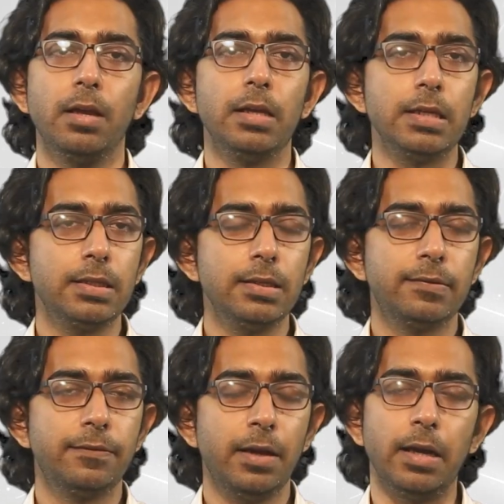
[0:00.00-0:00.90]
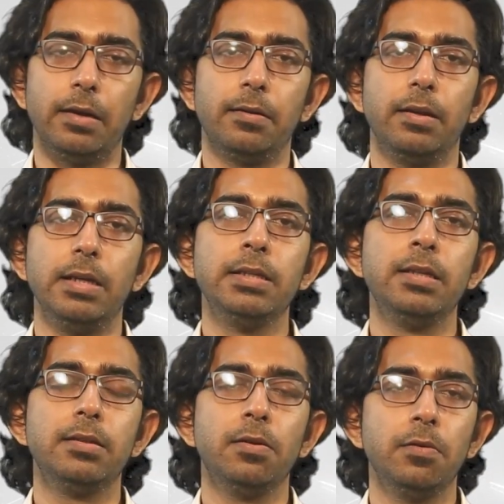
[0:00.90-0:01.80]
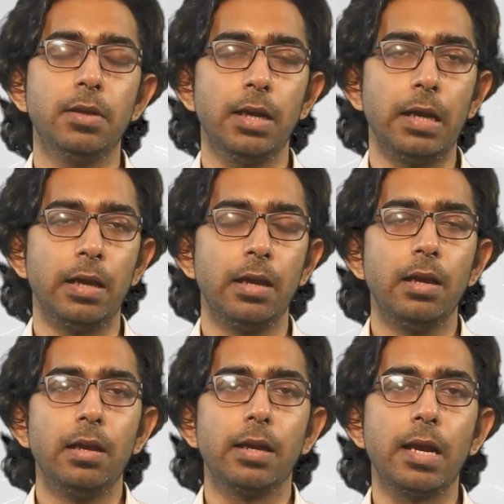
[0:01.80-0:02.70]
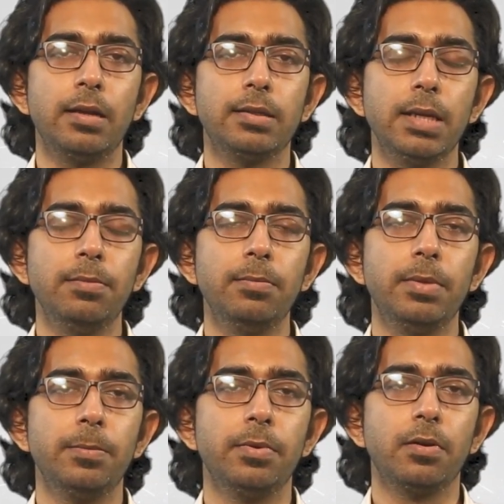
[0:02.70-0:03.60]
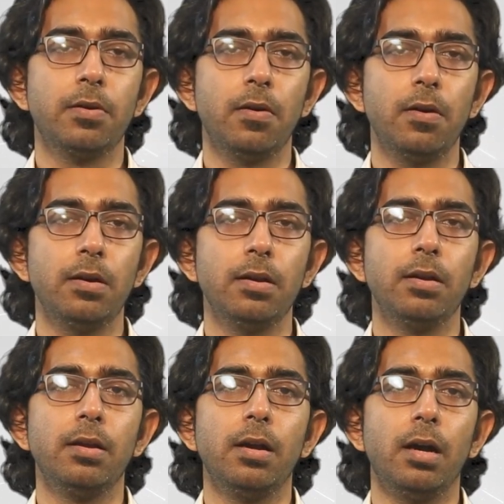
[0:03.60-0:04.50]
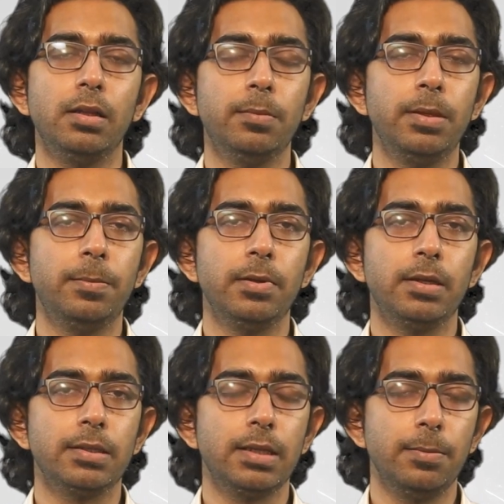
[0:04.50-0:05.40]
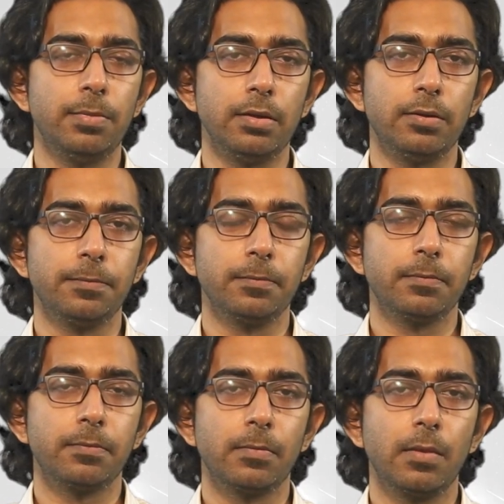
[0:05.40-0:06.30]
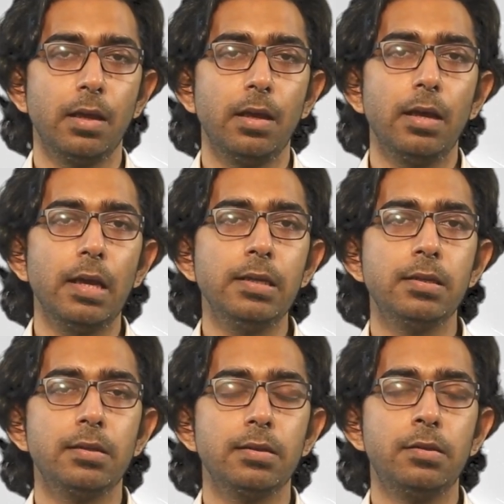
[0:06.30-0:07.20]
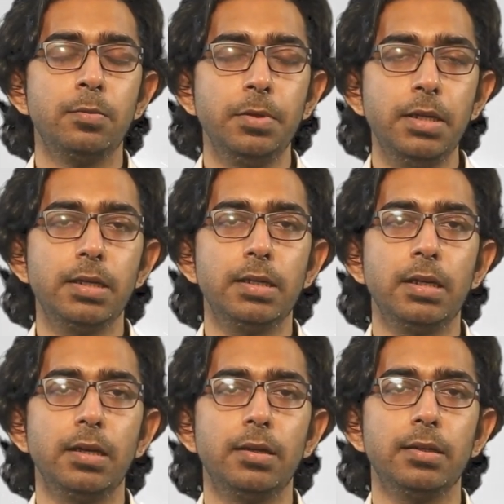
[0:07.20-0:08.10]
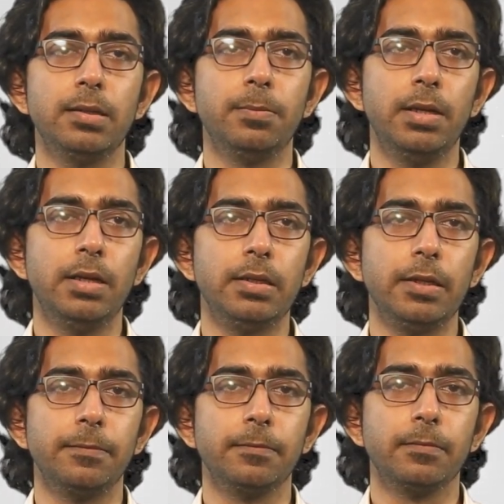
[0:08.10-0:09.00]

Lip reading: Is this fair? Is this okay? Can disabled people call other people disabled? Is stupidity a disability?